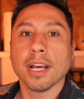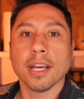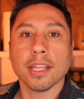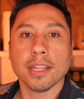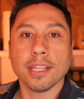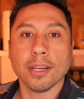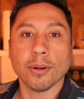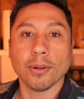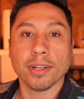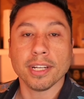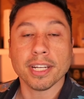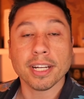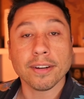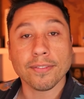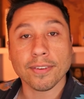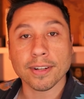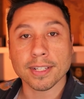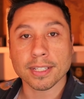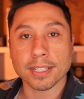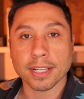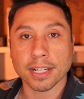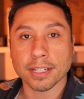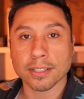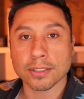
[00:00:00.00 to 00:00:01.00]
The only
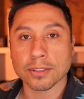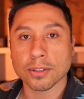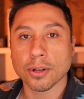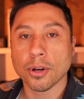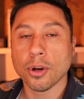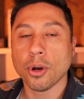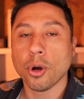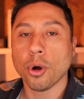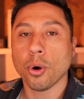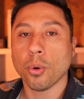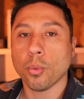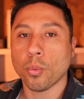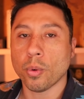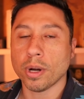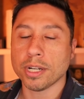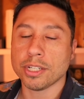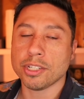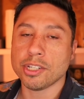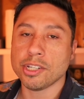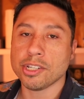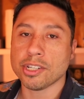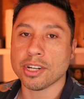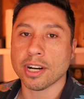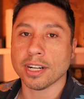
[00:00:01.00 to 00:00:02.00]
difference is, once
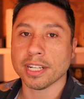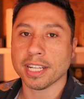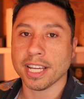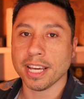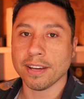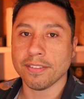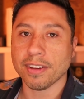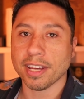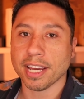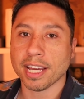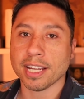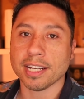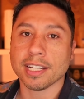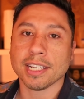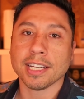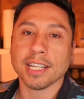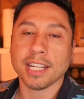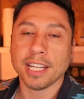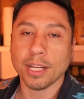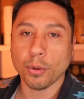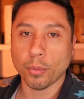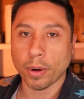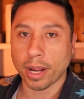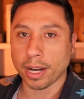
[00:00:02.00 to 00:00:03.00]
she started giving it,
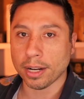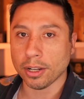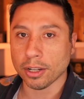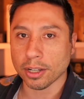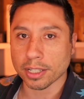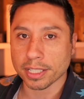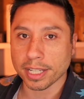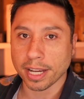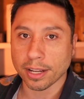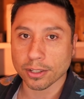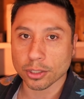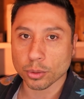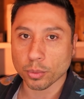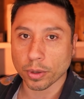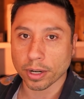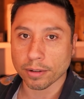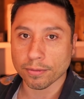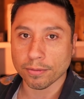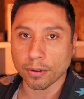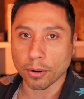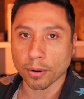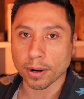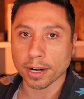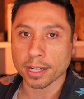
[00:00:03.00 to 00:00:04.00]
he went and looked elsewhere
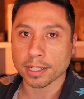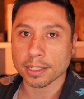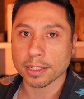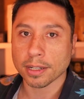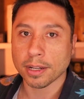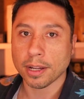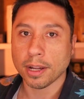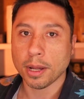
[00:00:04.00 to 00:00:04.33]
for it.